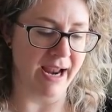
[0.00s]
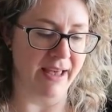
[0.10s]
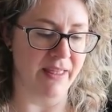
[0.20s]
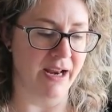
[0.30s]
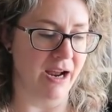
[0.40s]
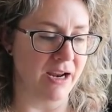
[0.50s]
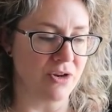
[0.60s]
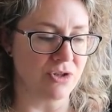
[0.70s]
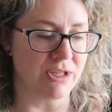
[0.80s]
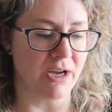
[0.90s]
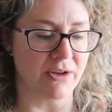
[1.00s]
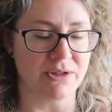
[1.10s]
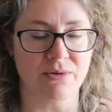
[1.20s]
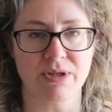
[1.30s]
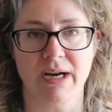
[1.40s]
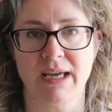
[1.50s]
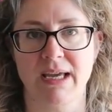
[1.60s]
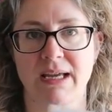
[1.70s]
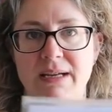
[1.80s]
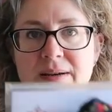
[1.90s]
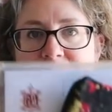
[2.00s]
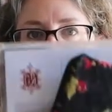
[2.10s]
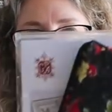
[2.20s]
and then I usually also tuck in